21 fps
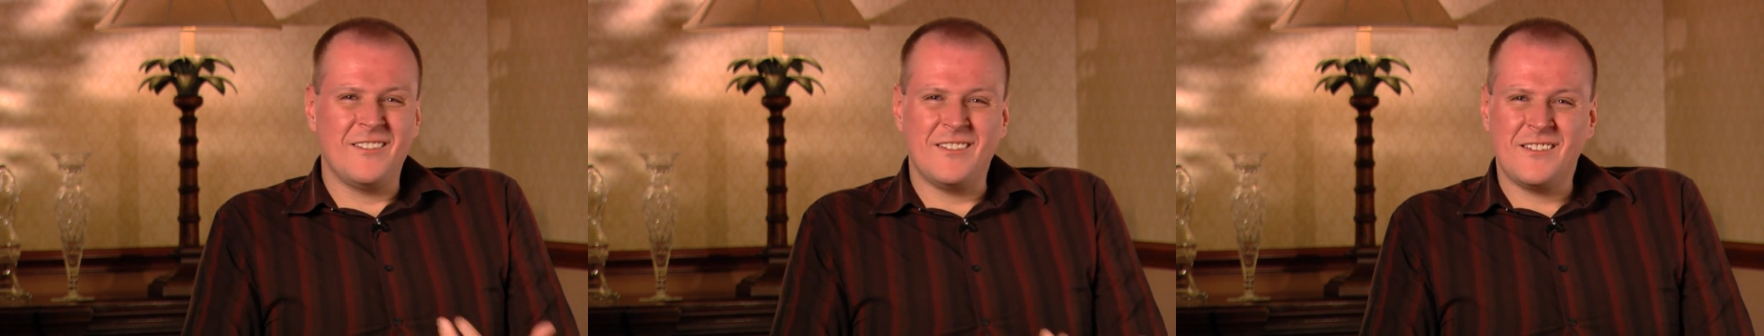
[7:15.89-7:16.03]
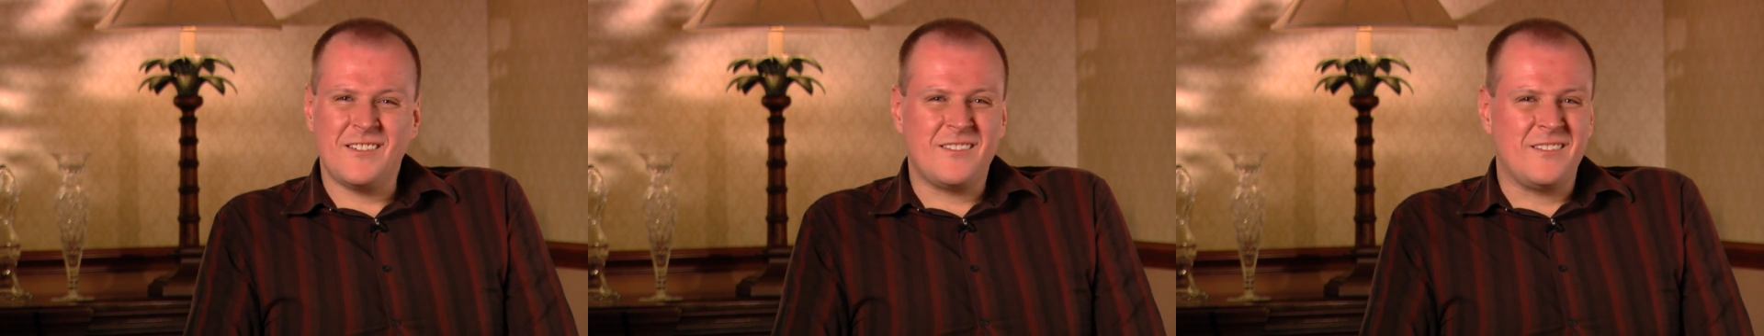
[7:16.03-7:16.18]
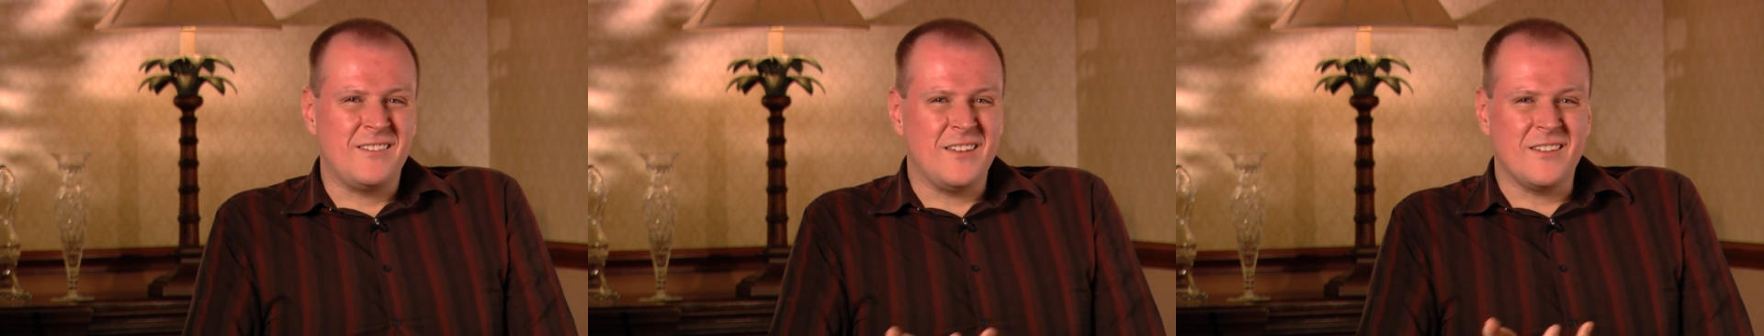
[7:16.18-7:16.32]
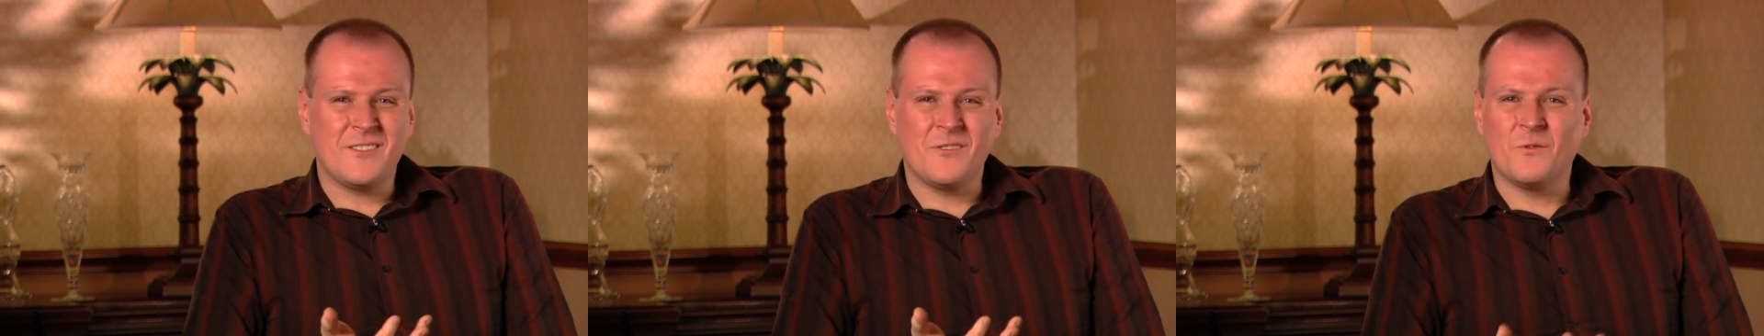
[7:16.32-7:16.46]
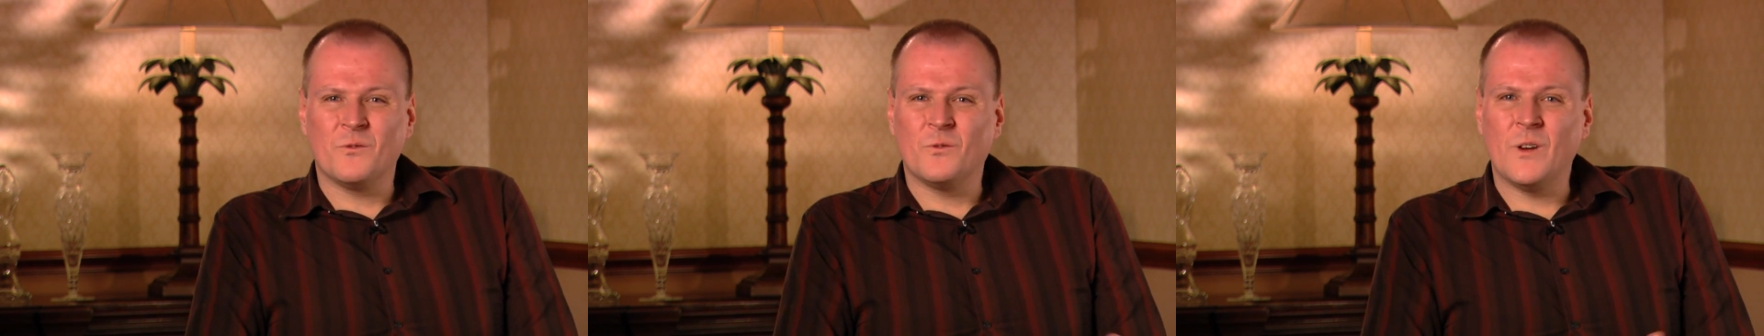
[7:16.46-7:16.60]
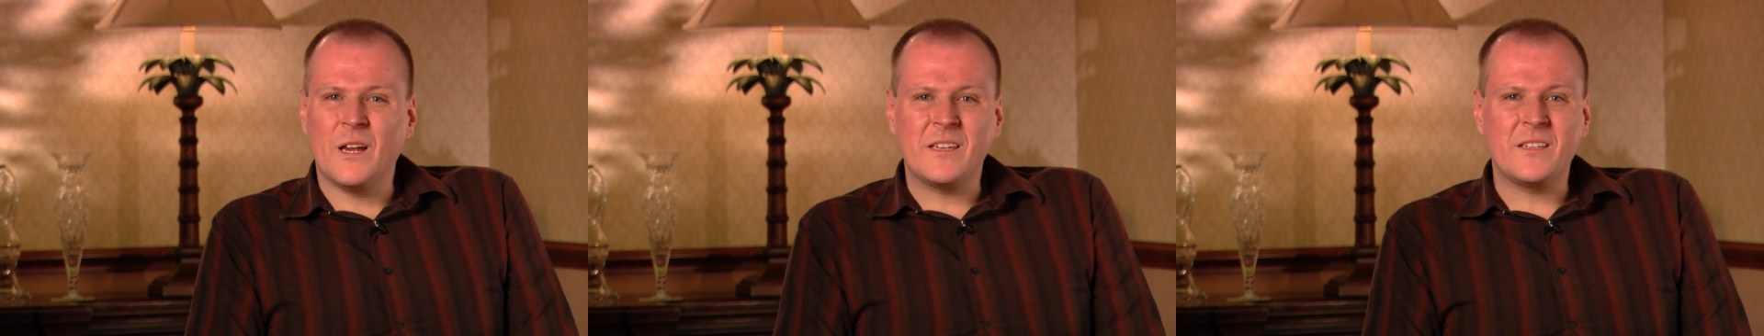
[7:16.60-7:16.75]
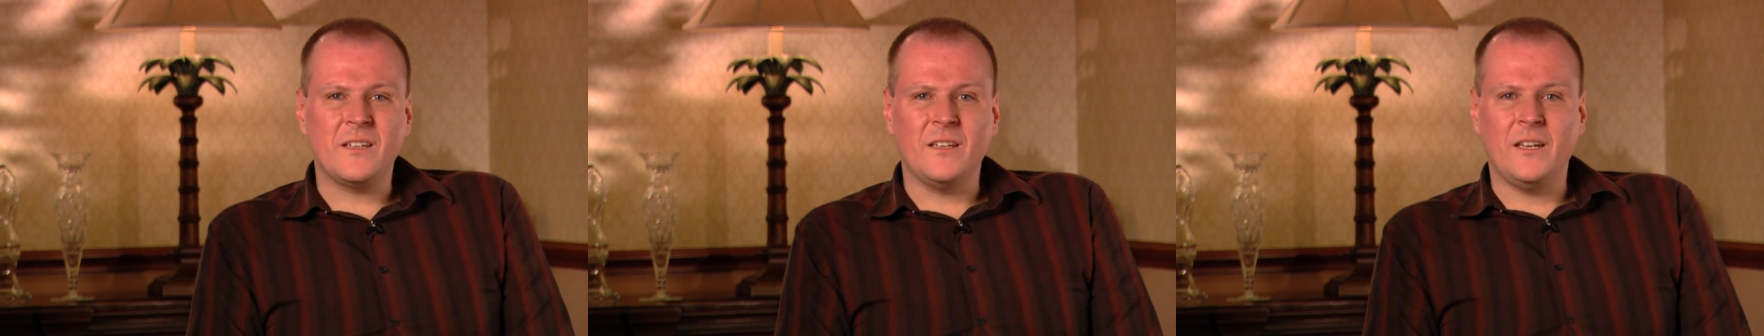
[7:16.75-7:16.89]
just doesn't
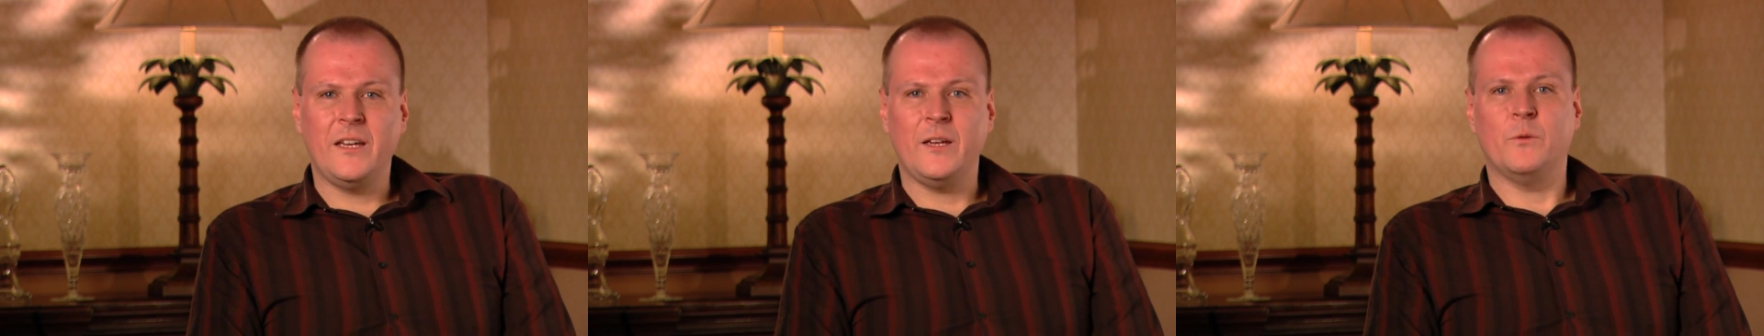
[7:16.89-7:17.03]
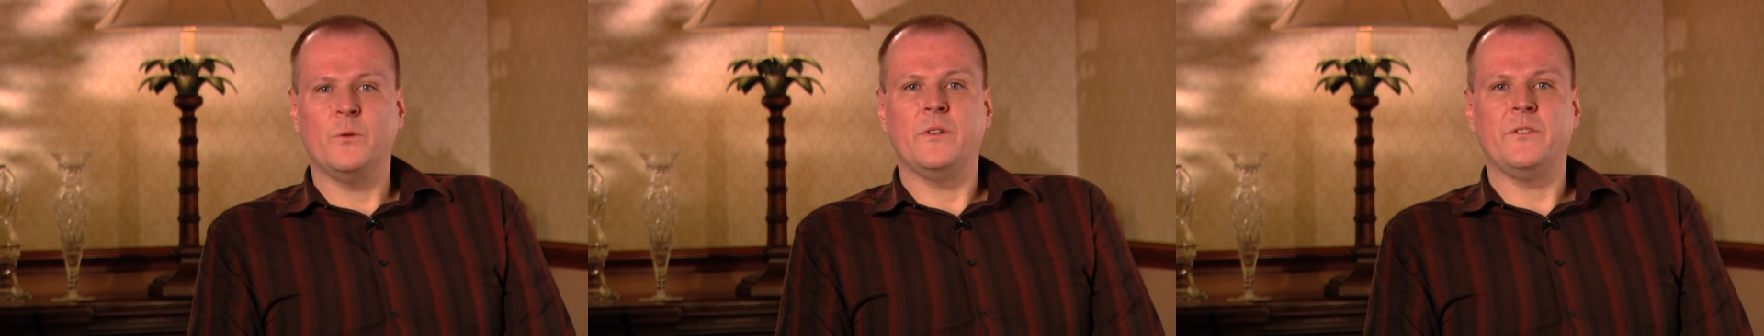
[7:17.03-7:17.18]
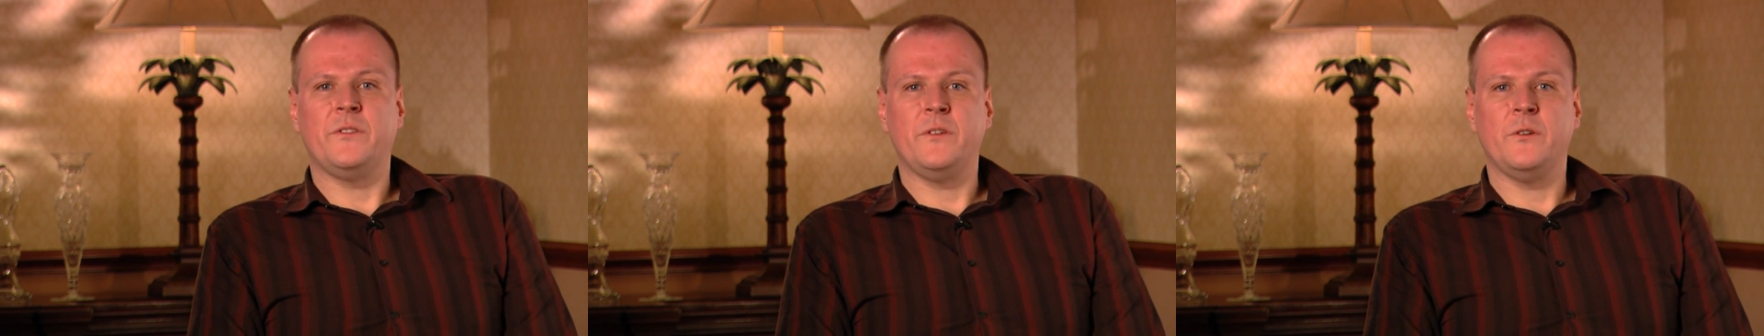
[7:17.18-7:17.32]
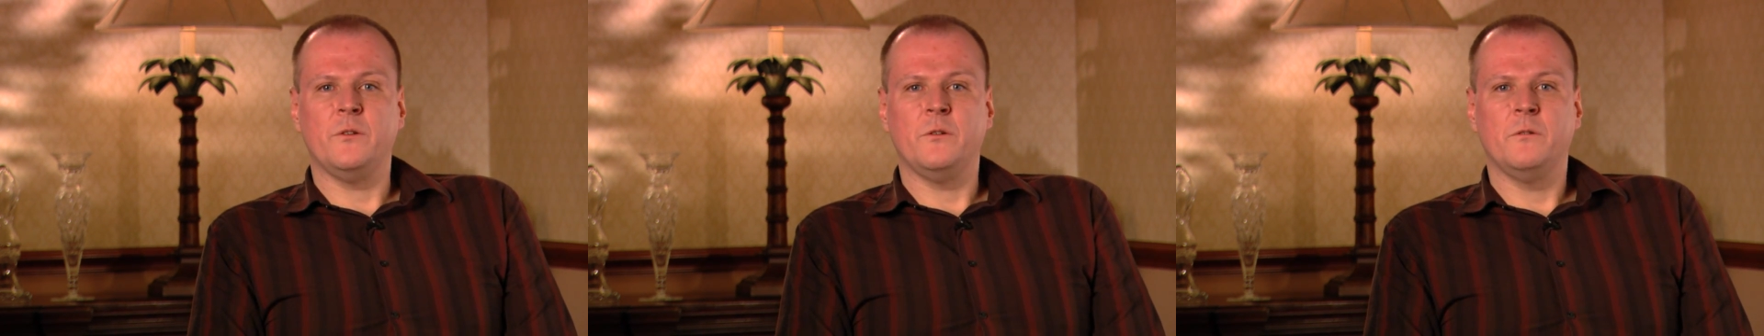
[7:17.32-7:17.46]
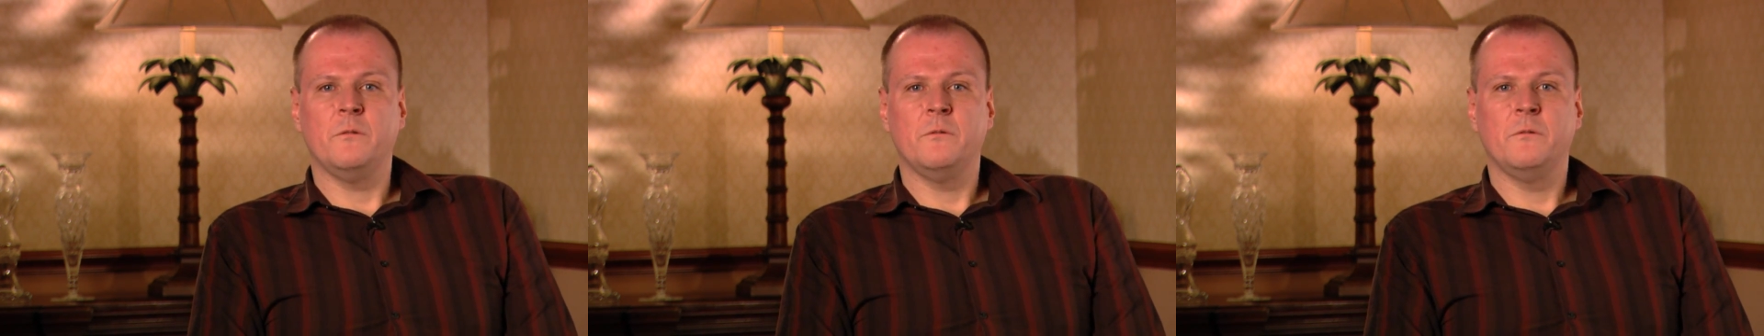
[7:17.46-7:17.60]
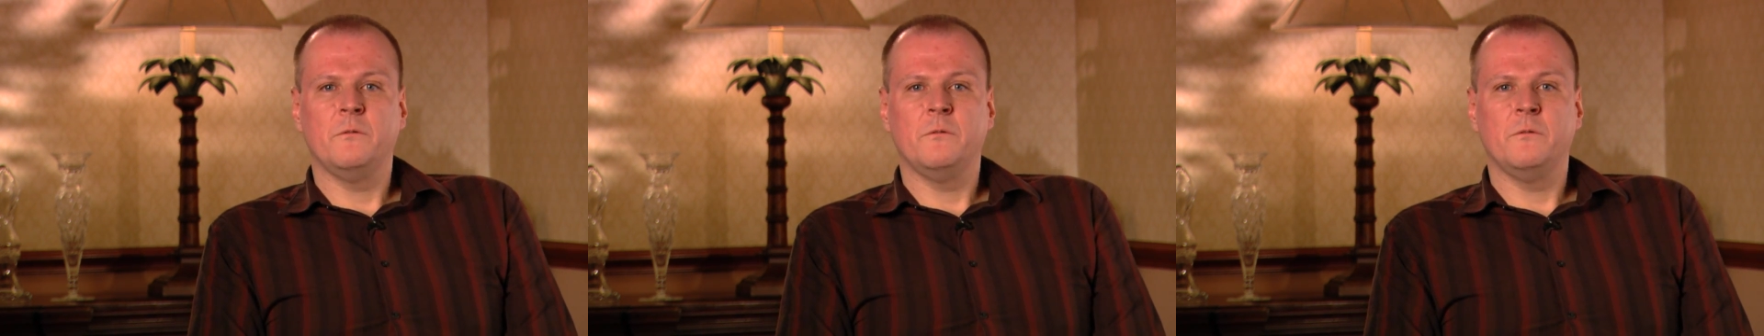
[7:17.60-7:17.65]
resonate with you.